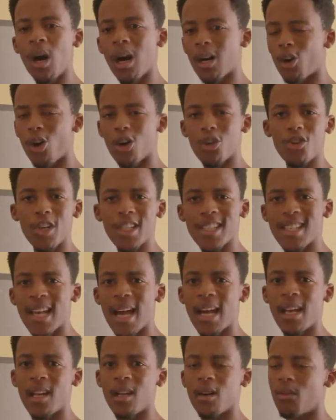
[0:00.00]
contract
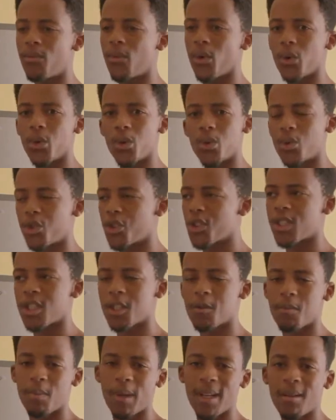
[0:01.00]
signing or for you to just
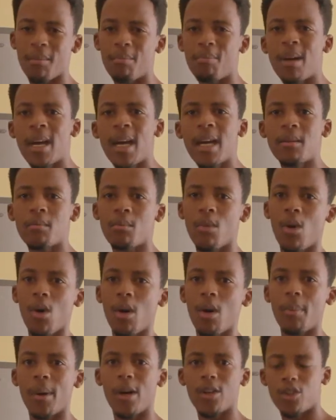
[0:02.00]
explain a bit
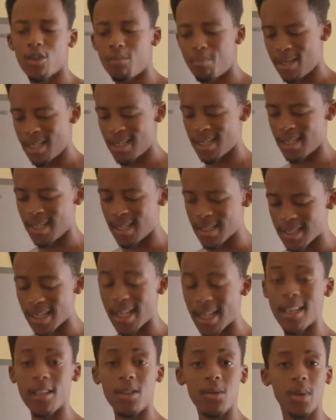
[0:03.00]
more about your business
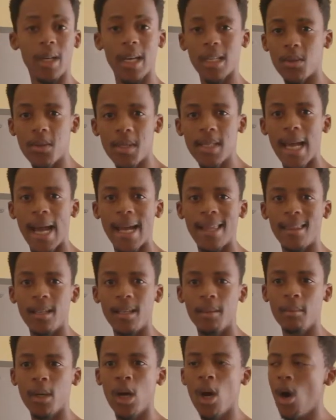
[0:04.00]
and you get to sign
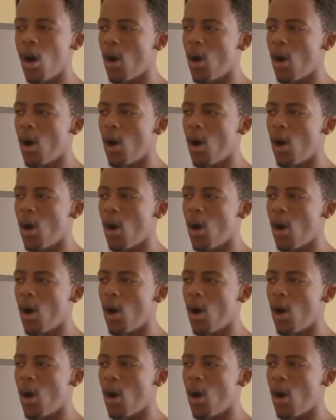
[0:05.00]
them,